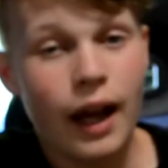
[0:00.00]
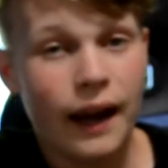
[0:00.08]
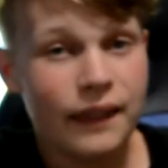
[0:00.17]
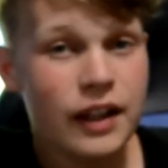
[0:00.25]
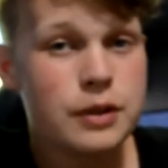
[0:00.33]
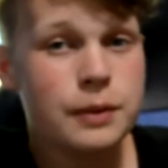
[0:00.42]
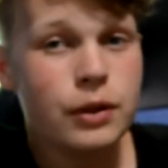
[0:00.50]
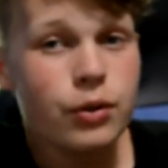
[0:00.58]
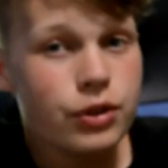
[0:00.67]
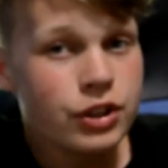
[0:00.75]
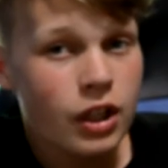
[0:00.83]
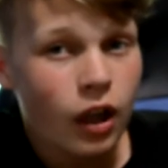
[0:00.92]
And that's
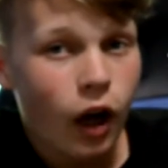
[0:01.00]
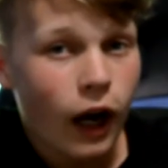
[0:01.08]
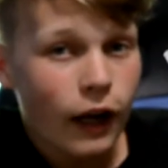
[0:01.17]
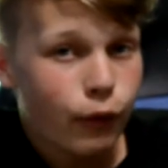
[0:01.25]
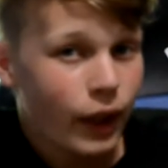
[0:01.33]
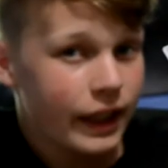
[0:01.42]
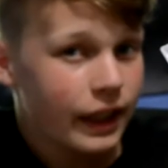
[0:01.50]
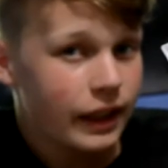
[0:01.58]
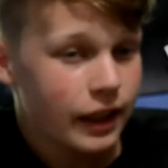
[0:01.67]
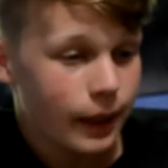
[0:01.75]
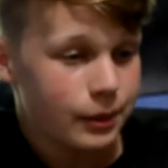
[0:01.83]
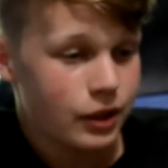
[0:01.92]
because I have white
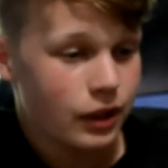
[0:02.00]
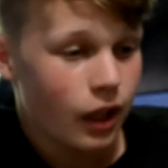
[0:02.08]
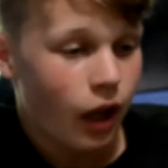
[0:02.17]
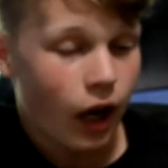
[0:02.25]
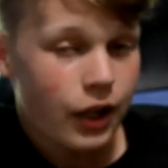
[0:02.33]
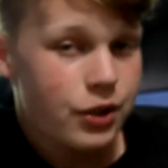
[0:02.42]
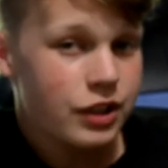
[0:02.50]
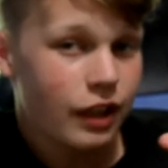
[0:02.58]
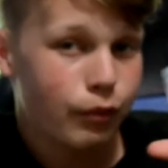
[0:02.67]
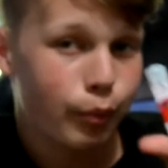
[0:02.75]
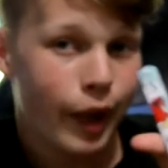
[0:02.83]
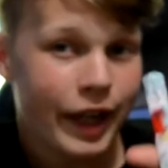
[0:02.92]
keycaps. I used to
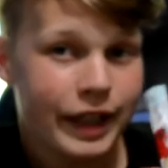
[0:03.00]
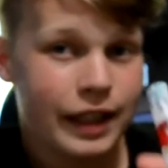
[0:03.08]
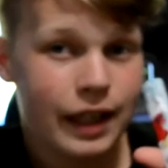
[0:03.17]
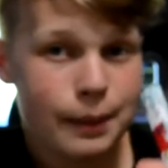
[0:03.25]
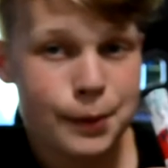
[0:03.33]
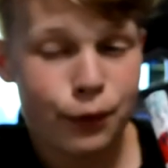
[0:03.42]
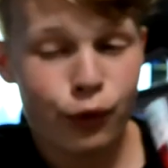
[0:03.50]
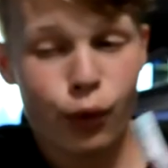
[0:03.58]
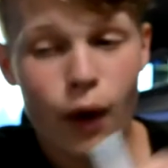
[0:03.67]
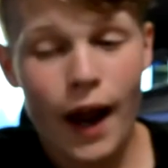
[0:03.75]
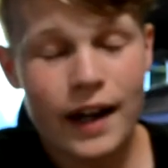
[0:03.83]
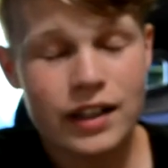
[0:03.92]
have black keycaps
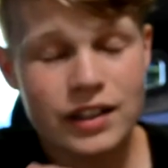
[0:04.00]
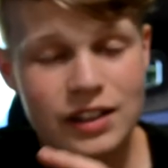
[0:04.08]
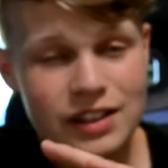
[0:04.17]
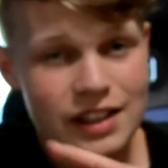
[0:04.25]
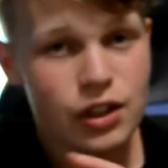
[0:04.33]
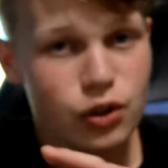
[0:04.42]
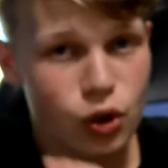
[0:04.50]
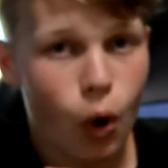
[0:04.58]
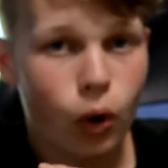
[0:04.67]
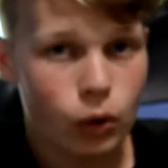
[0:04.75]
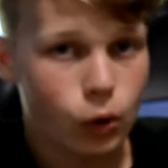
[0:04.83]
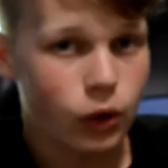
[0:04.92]
before and it did
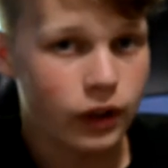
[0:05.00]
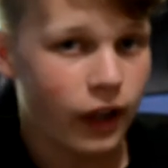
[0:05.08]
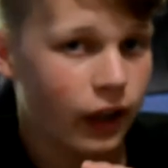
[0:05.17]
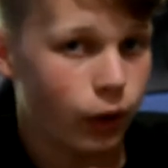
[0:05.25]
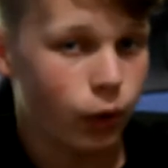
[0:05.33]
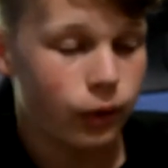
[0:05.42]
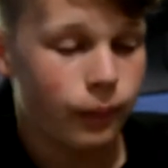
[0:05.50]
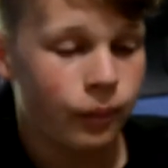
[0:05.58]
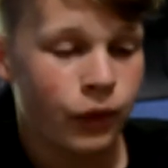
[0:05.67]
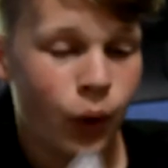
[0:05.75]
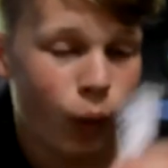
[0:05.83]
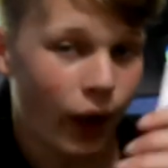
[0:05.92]
not look that good.
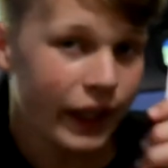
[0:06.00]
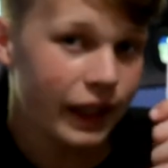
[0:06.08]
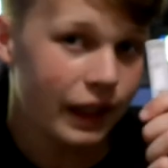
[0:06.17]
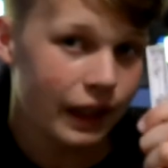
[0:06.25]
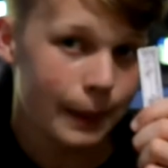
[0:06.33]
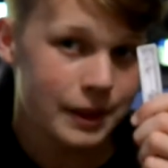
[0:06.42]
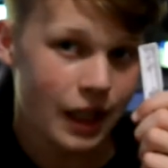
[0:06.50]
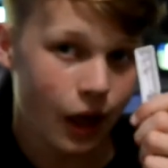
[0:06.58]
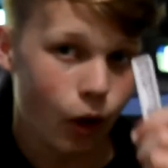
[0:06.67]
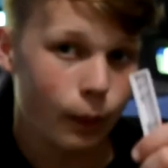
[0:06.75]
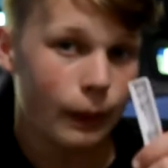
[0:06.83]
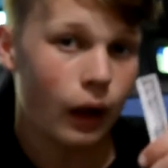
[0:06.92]
White keycaps
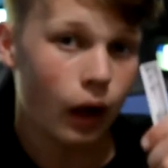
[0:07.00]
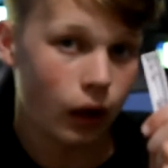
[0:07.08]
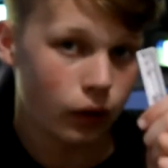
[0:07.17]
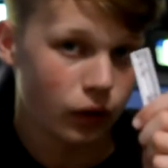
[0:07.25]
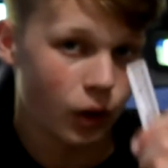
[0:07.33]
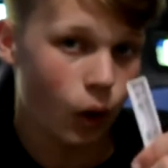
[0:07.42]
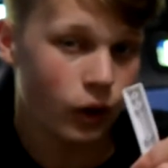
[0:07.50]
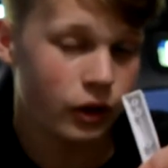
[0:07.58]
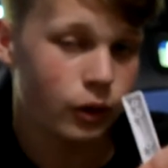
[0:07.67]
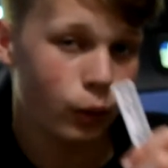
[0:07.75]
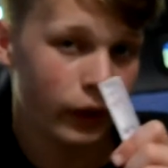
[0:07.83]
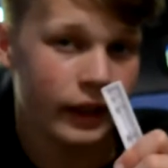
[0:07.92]
help a lot
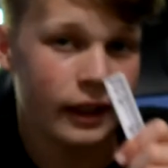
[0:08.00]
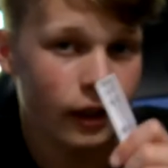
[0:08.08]
with the